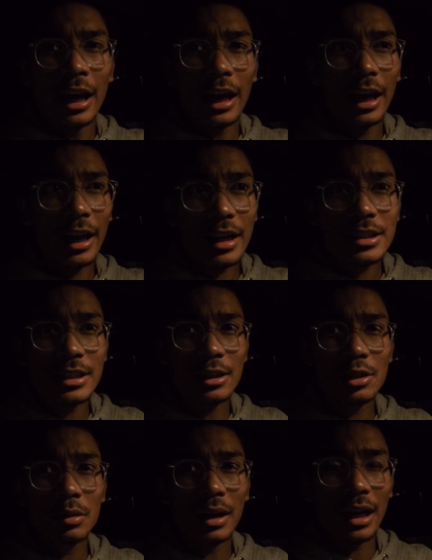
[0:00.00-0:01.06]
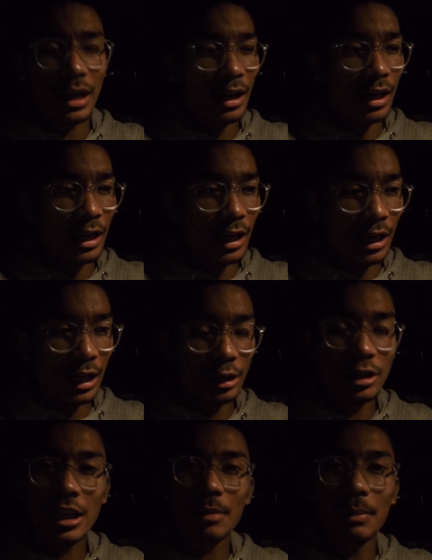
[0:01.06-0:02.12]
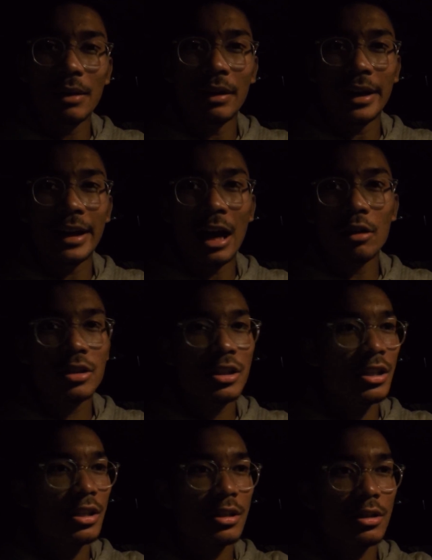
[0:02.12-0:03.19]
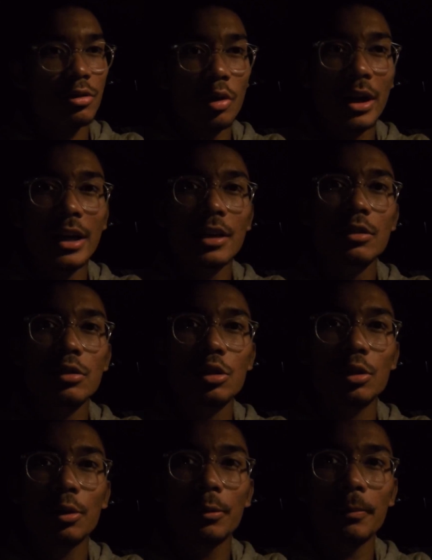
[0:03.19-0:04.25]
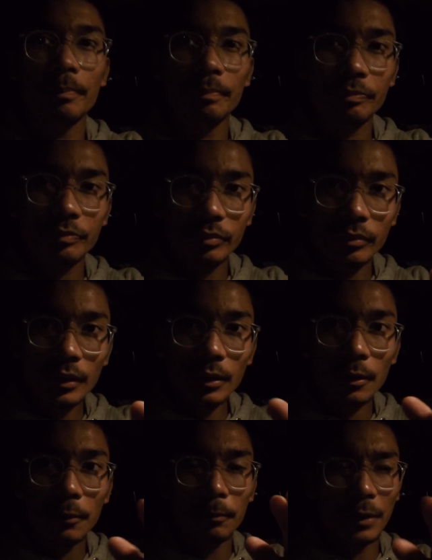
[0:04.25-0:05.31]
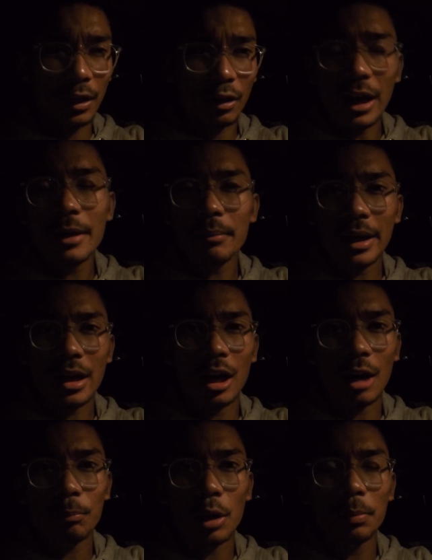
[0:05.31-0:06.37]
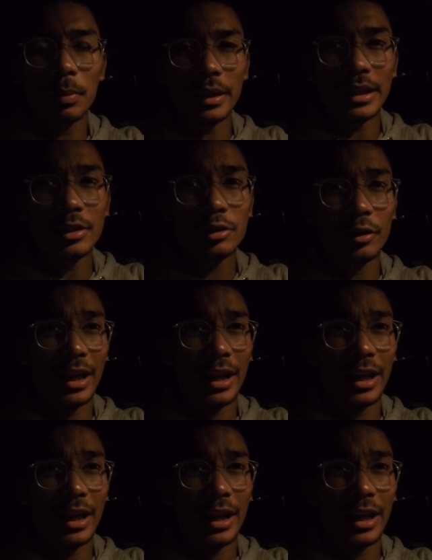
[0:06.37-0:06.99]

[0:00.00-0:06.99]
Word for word: and I said to her, Are you kidding me right now? I was just trying to align my car properly so